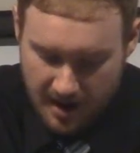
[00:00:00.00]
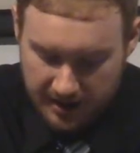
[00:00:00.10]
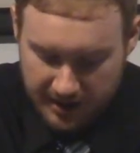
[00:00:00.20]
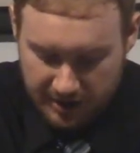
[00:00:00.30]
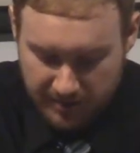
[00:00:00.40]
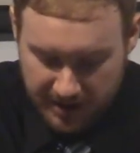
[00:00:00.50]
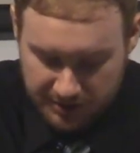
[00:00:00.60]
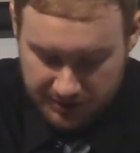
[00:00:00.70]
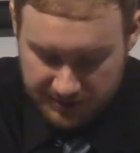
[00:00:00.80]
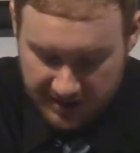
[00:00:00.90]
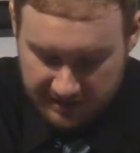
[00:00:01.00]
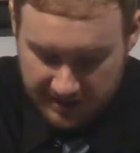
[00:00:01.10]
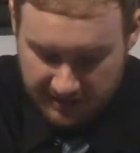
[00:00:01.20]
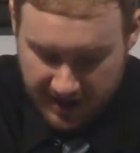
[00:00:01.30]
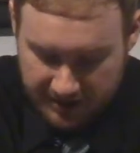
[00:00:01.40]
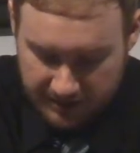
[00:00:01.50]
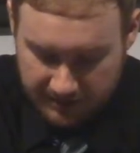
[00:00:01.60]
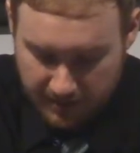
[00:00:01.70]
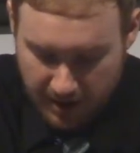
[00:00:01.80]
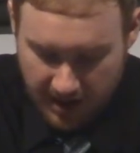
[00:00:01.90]
Another major safety factor
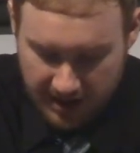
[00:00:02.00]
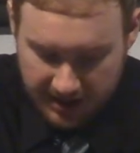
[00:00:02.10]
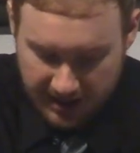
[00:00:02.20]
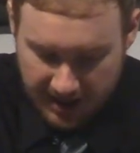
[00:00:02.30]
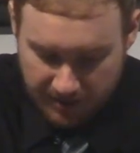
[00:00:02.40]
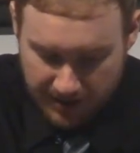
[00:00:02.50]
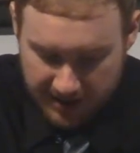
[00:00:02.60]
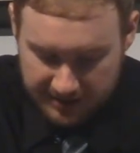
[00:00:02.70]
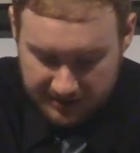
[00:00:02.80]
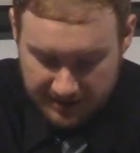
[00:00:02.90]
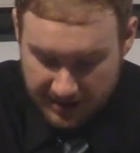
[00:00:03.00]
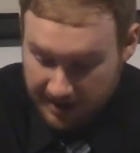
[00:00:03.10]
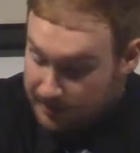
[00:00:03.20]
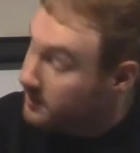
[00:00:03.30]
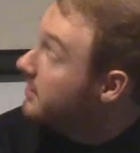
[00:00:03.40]
from our hiking out west that I'm going to